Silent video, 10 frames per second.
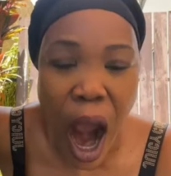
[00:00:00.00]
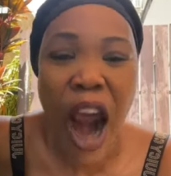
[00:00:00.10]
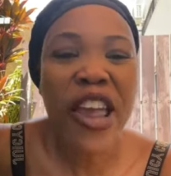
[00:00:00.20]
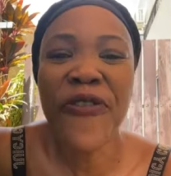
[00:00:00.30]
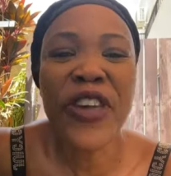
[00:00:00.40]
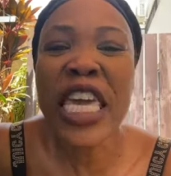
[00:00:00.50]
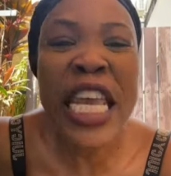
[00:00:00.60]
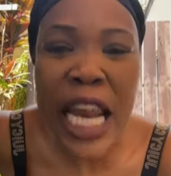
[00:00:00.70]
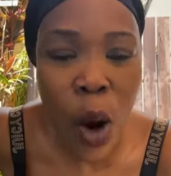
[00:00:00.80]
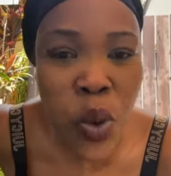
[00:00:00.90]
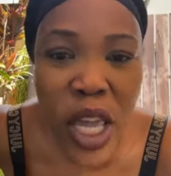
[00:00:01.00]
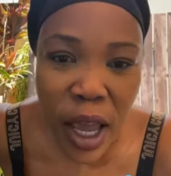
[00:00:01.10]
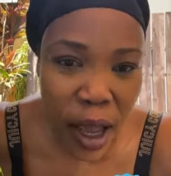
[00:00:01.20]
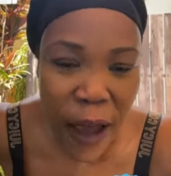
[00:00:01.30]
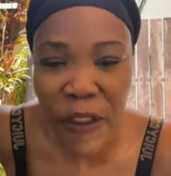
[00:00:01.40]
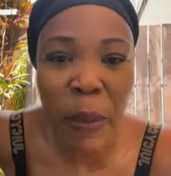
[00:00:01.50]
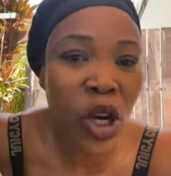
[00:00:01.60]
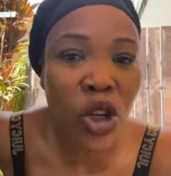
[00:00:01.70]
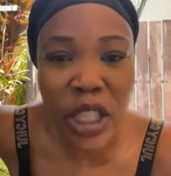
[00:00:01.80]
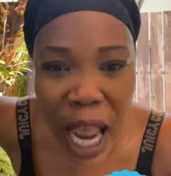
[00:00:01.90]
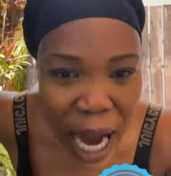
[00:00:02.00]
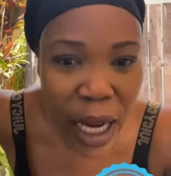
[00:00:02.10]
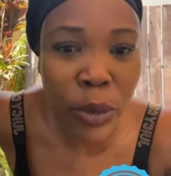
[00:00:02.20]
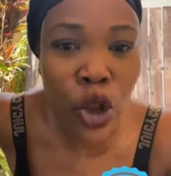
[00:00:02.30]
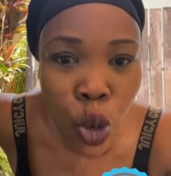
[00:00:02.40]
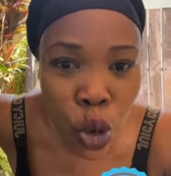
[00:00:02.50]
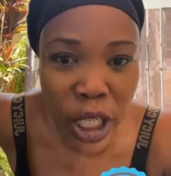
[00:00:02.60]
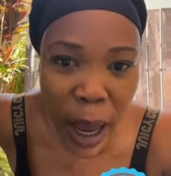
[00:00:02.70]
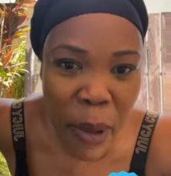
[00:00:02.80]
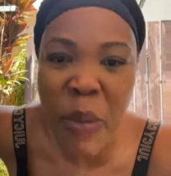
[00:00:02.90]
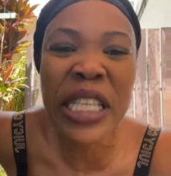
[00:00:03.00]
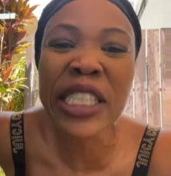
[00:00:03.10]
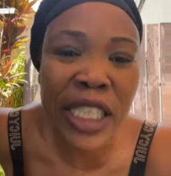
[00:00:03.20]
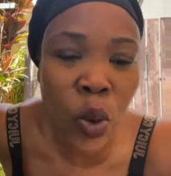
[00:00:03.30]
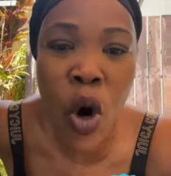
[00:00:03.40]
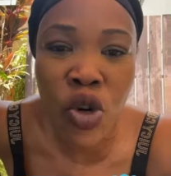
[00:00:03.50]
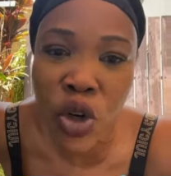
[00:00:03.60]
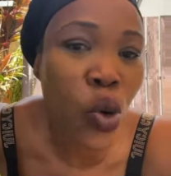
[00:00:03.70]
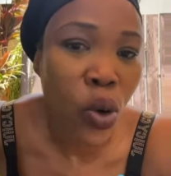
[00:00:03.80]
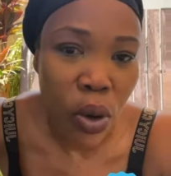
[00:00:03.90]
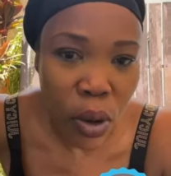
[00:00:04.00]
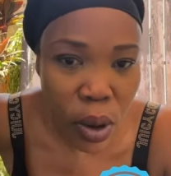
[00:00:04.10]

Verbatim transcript: Or if either way, after me done taught them truth here, yeah, my business what I do.